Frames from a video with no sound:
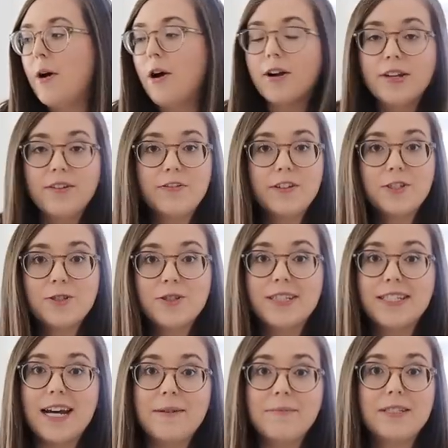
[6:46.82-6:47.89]
artificial
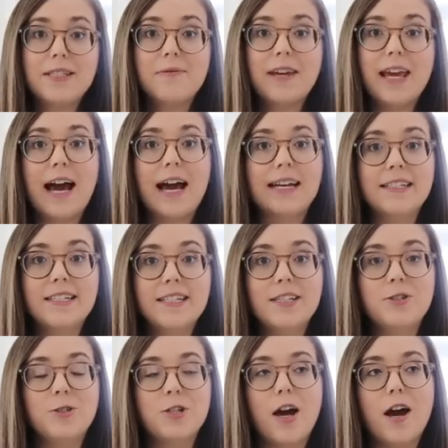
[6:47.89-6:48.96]
stems that we added to the
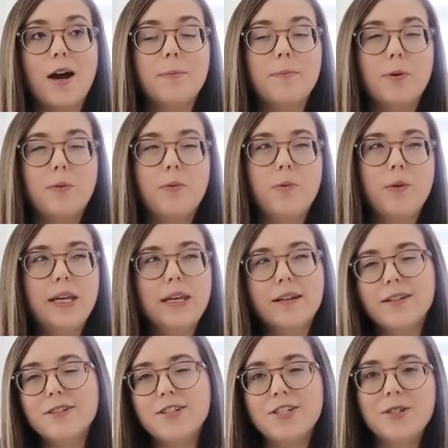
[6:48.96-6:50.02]
shop a week
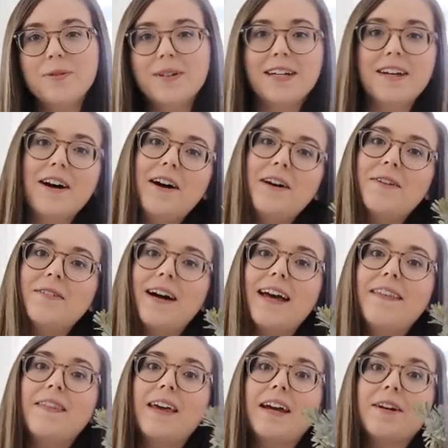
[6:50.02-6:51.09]
or two ago,
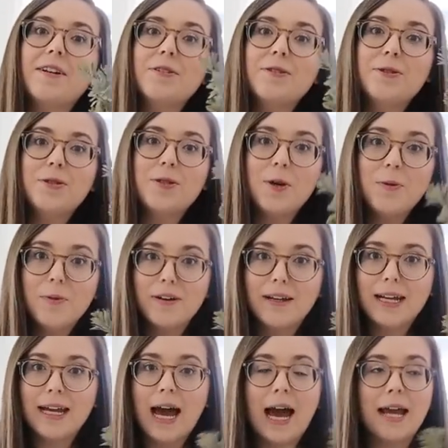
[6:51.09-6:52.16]
and they are so
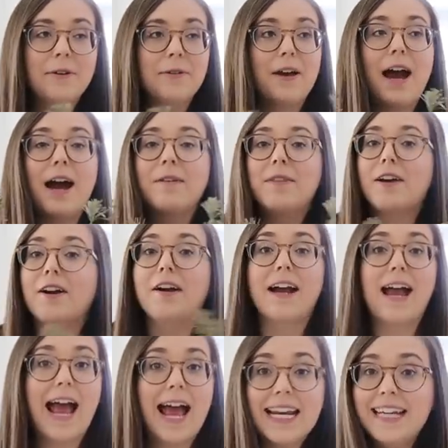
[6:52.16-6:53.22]
pretty. I don't know how there
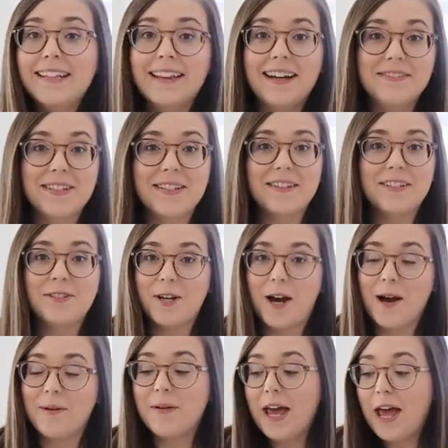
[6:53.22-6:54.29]
are any left in the
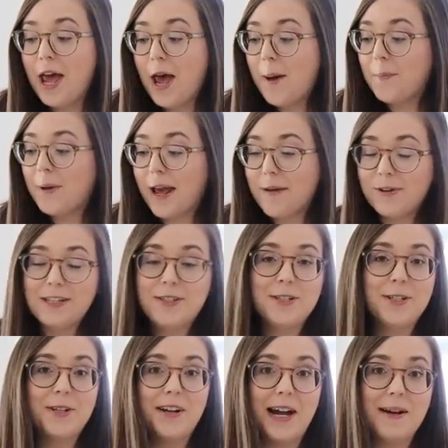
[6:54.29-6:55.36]
shop, but I made
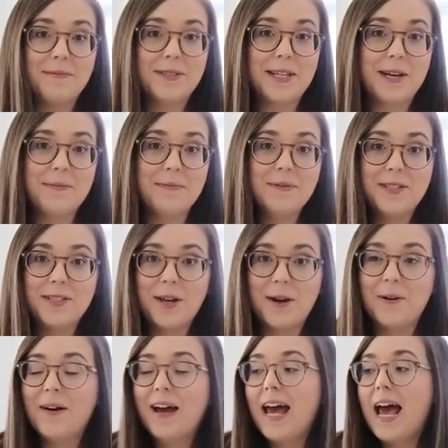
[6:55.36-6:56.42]
sure to grab some.
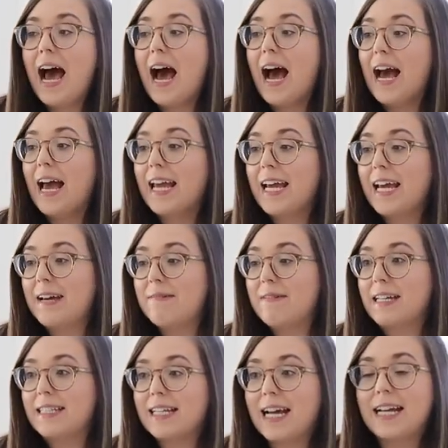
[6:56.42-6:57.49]
So I am
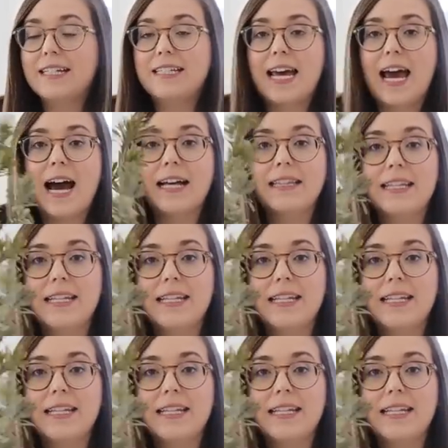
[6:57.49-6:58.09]
excited to add